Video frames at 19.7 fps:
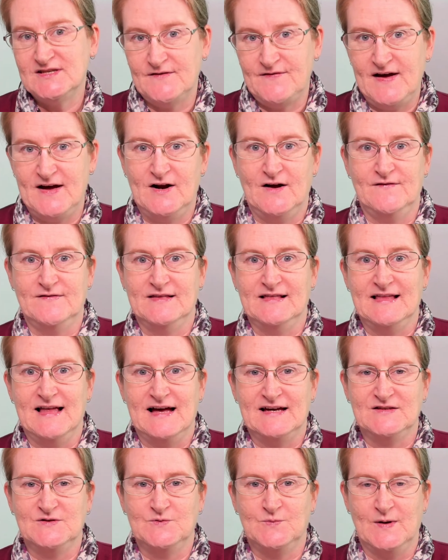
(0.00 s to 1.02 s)
I've had over the
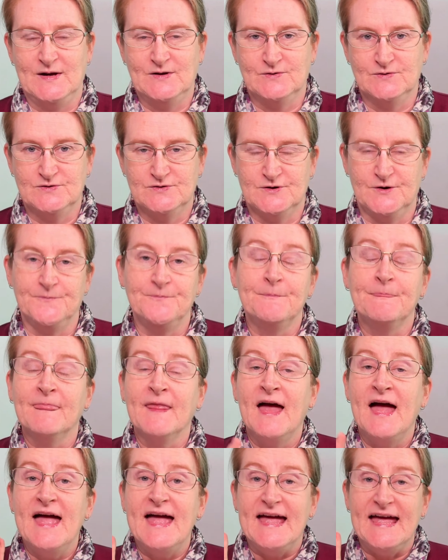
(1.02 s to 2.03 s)
last week or two.
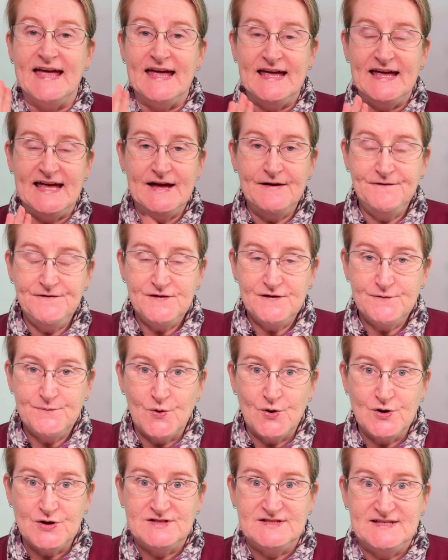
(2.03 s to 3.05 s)
If you've
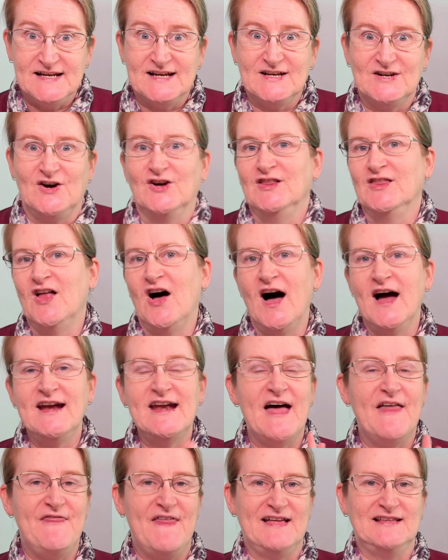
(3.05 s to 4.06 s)
bought your ticket
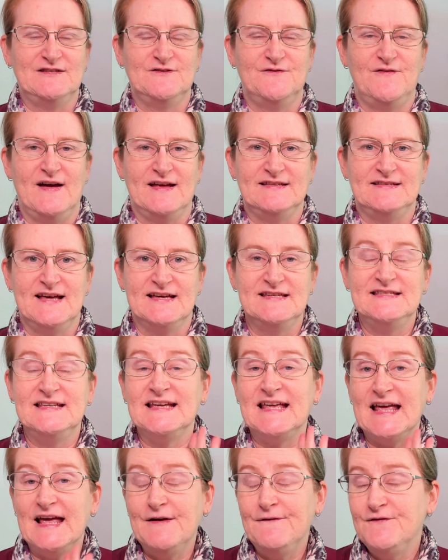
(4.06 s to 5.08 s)
online, that's
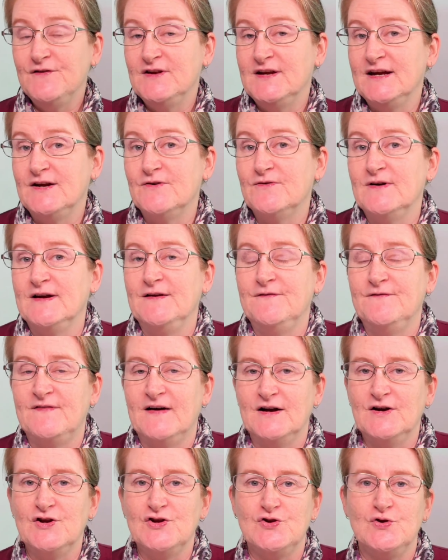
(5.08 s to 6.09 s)
fantastic. If you need a
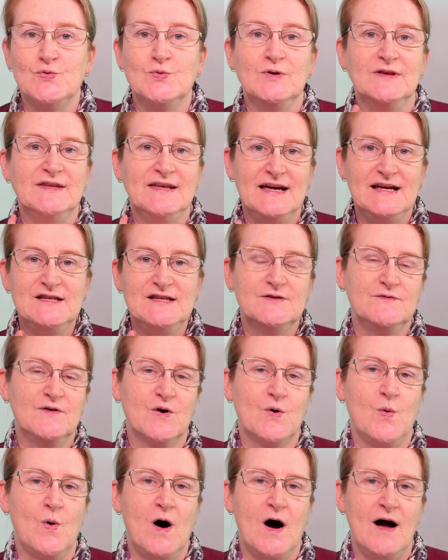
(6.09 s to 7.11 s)
refund, you will need to
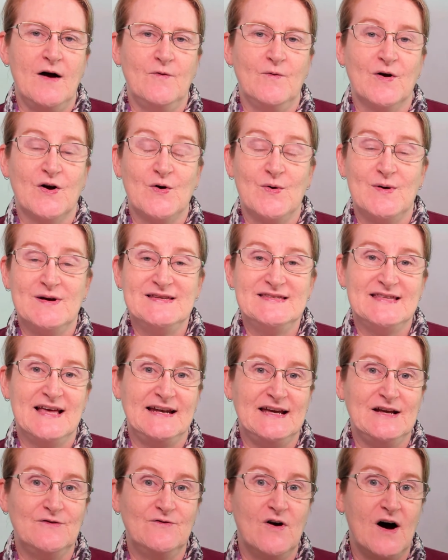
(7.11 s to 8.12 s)
request
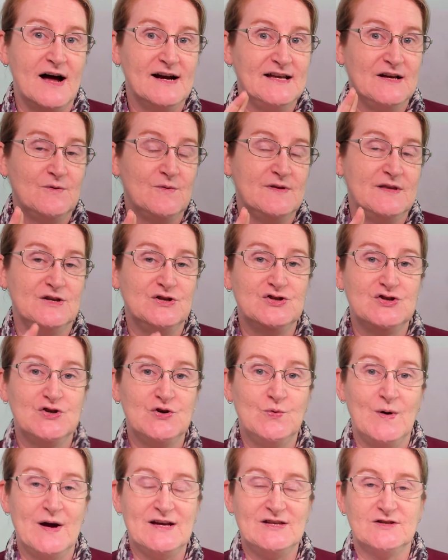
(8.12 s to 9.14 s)
that in writing within
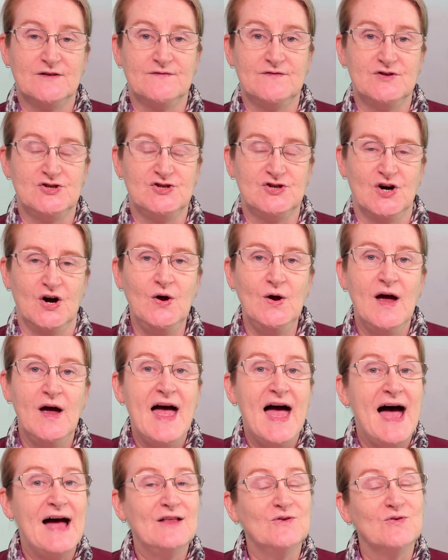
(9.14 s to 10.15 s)
2 weeks of the show.
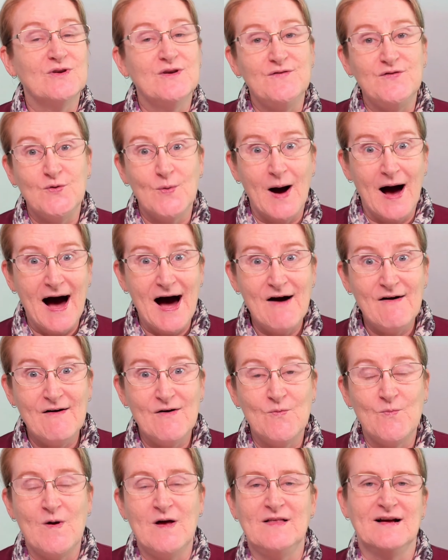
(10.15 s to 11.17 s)
And look, if you are
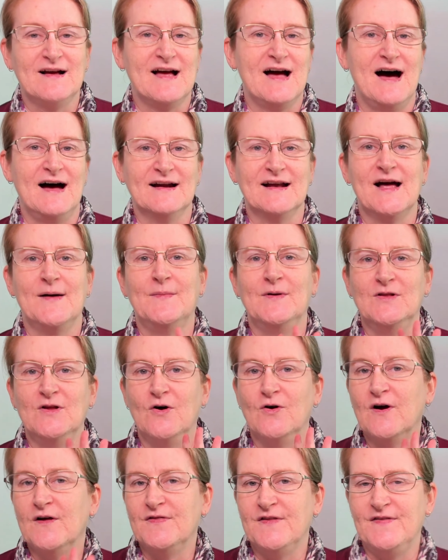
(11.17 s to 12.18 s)
unwell and can't come
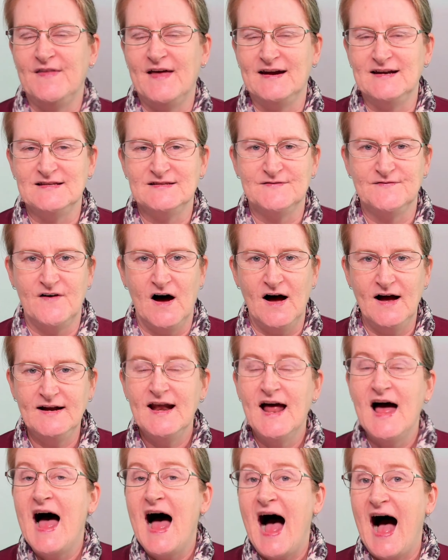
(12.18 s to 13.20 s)
along, then that is fine.
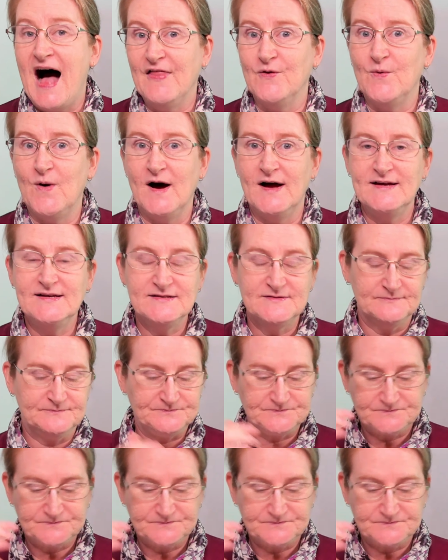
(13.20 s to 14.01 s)
Otherwise,